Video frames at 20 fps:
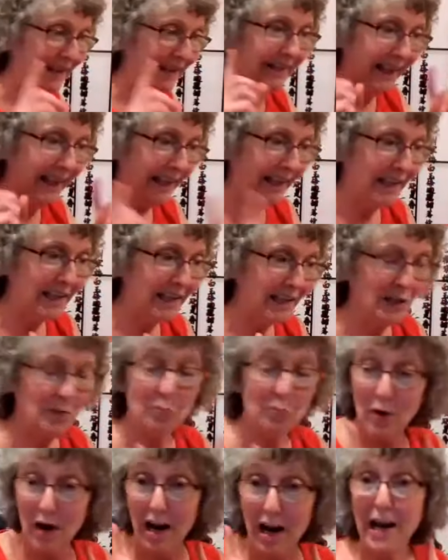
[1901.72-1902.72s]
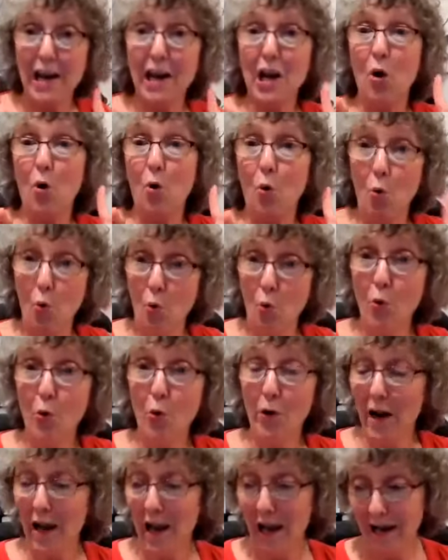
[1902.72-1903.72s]
a linen spray
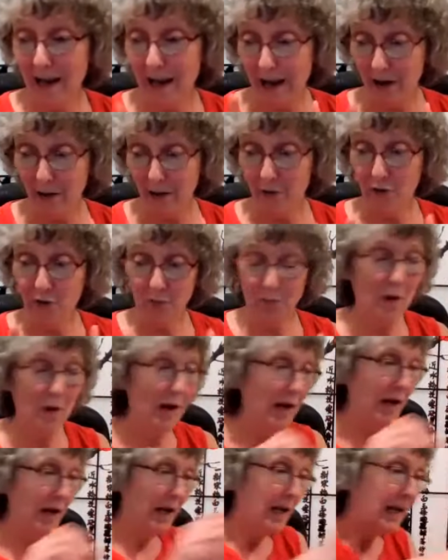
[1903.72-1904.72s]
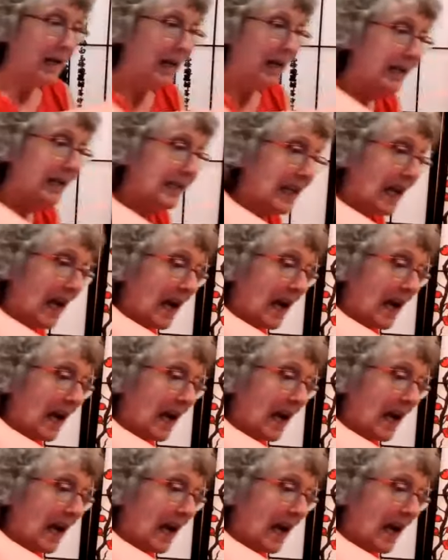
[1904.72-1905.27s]
or an air spray. It's